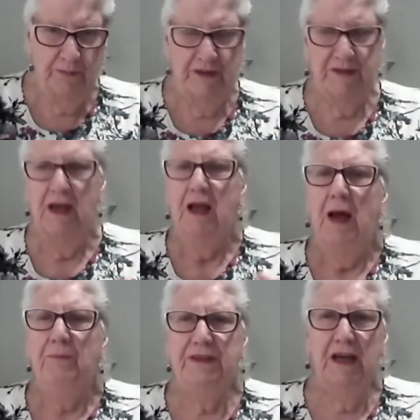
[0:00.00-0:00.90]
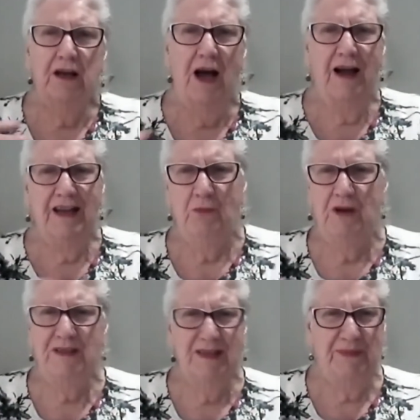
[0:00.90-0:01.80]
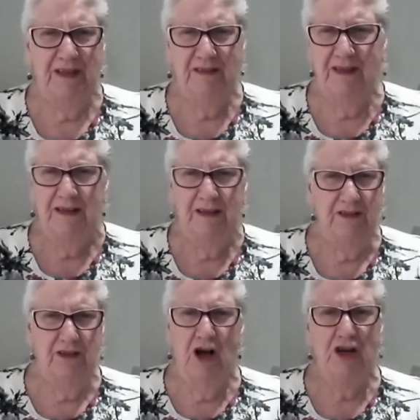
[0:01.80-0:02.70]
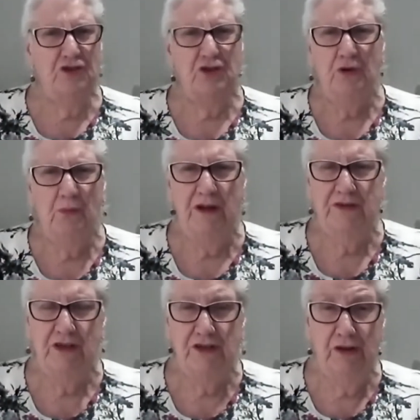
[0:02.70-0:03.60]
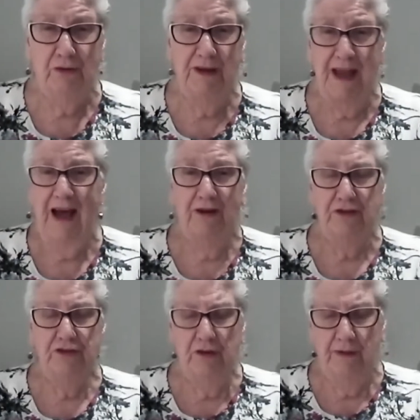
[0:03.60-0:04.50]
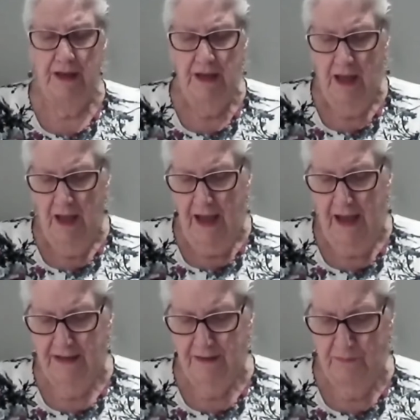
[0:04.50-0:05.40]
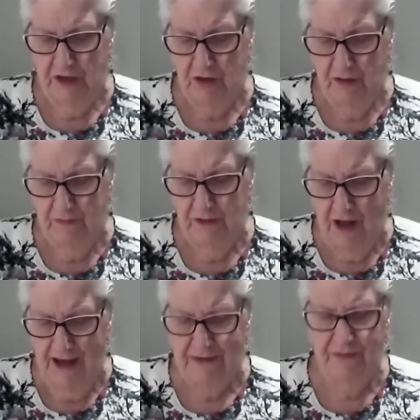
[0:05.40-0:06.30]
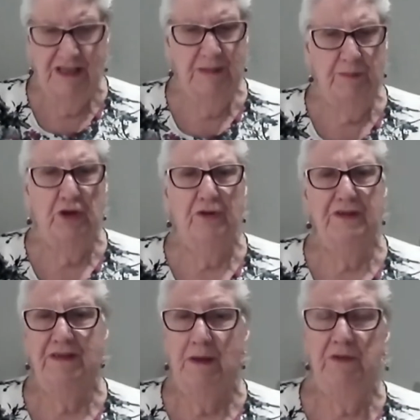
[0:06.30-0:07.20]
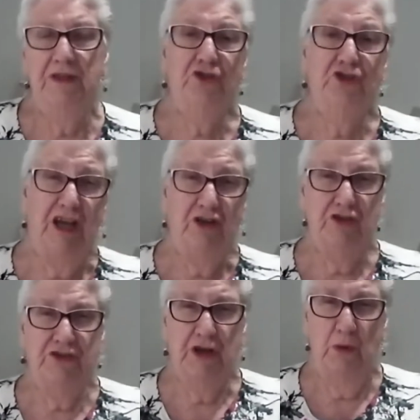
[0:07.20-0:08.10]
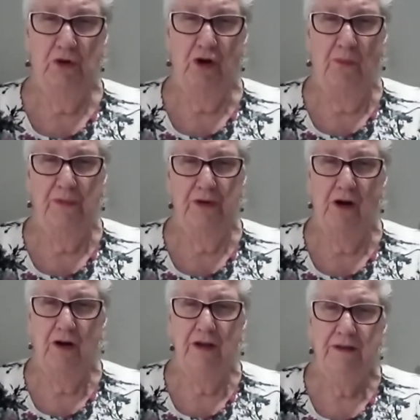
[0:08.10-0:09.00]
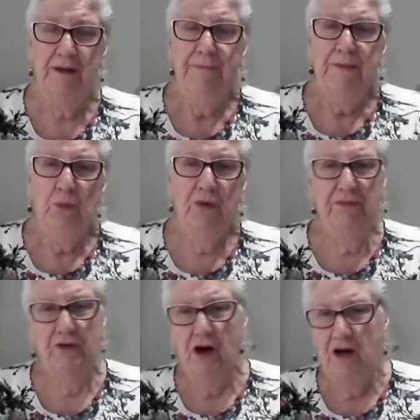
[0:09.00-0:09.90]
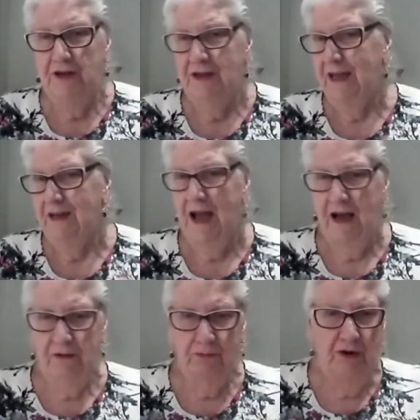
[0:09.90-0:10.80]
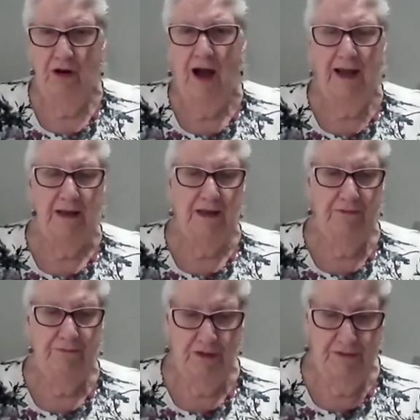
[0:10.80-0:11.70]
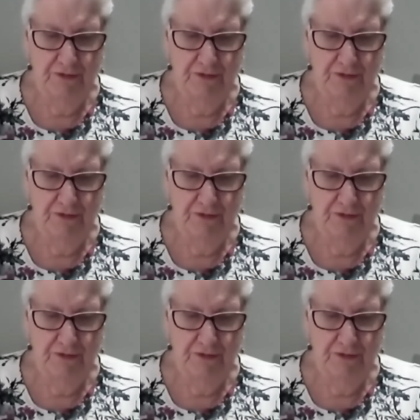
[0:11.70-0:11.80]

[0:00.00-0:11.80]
helpless, but they kind of want something done and they're not sure what to do and how to do it. And a lot of it is because some of the changes that were going on. We've gone where I live,